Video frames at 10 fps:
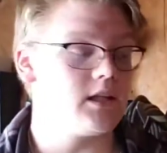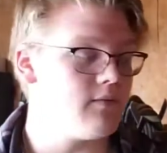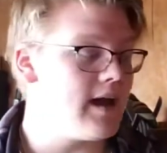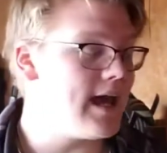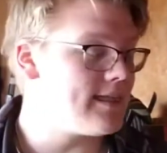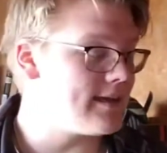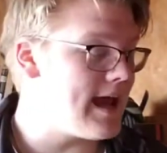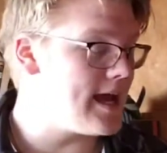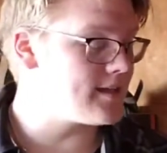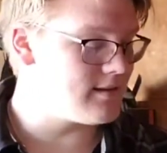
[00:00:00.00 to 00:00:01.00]
get the Leviathan
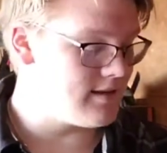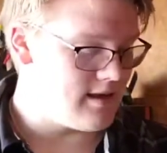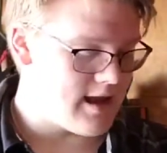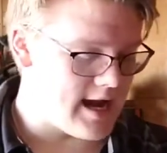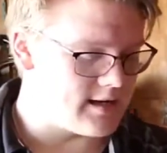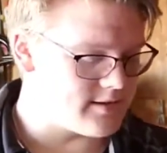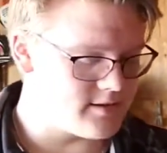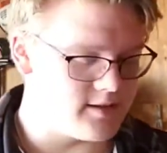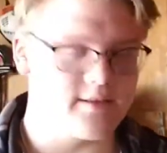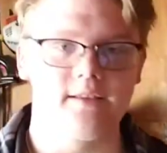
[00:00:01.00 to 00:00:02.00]
Axe, and
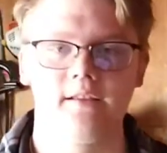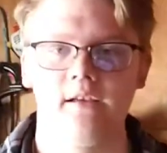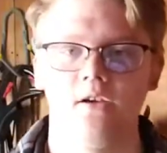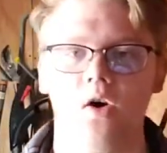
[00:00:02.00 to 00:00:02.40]
it's this